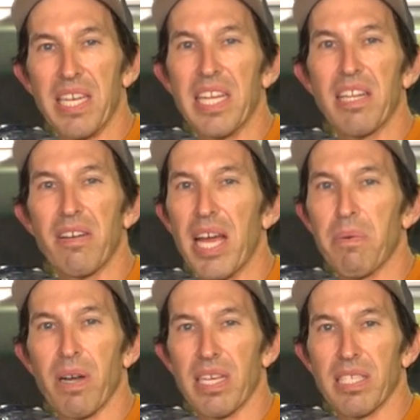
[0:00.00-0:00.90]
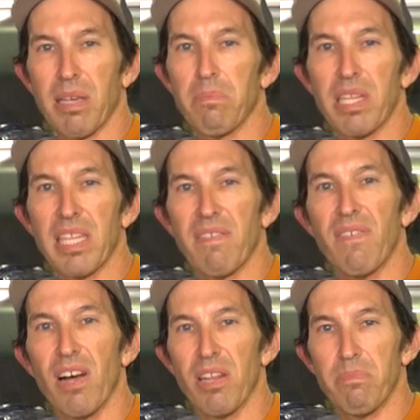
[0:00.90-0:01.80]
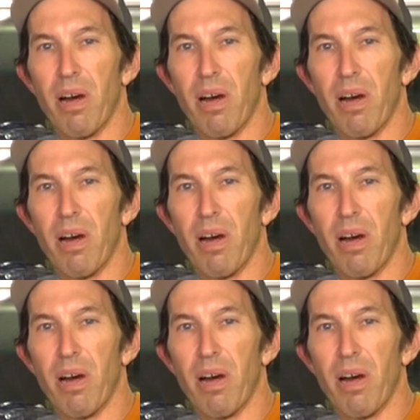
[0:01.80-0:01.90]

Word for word: dealer network is completely fallen